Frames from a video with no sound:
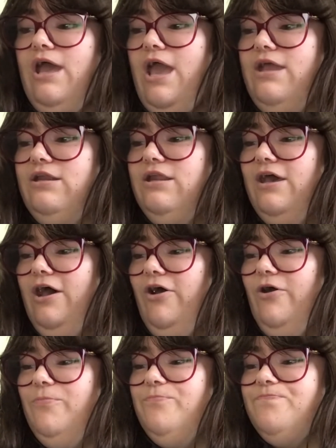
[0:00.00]
And
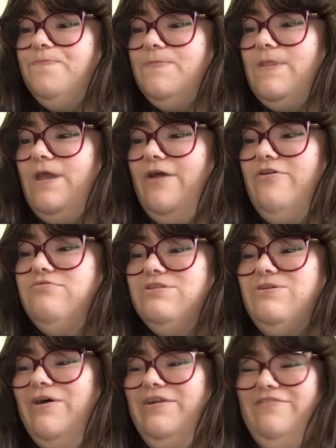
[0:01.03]
I was
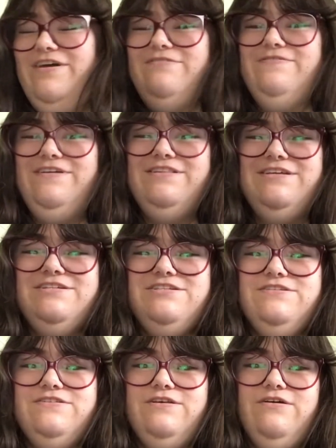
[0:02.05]
kind of having
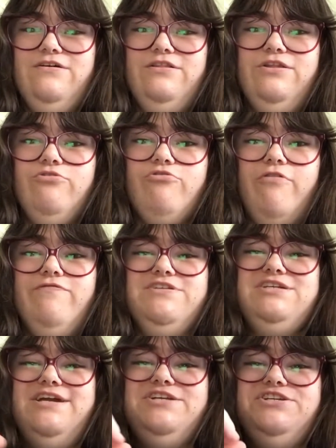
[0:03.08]
this little
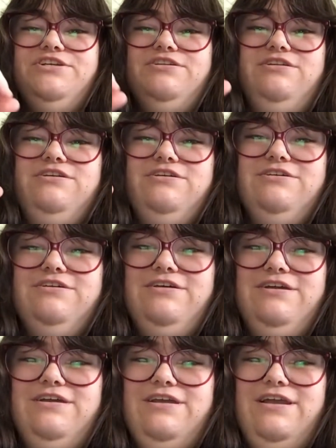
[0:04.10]
conversation
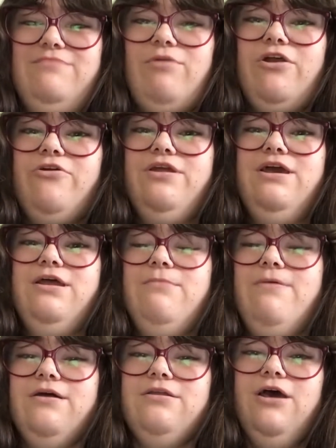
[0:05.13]
in my own head
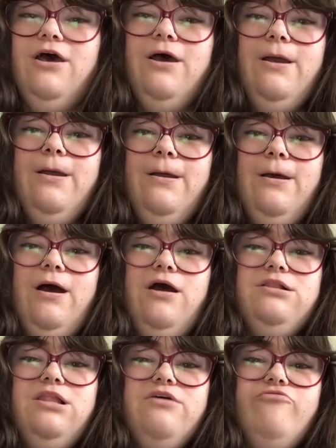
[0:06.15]
about, I
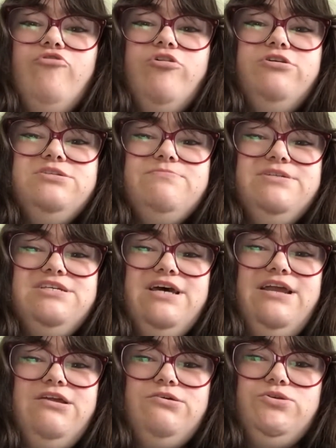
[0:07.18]
love roast
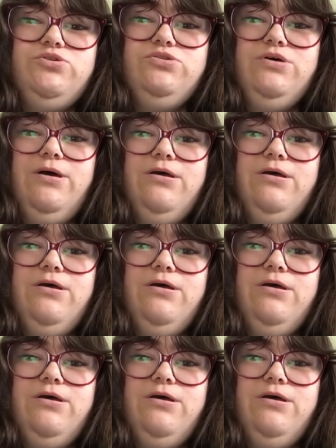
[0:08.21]
potatoes.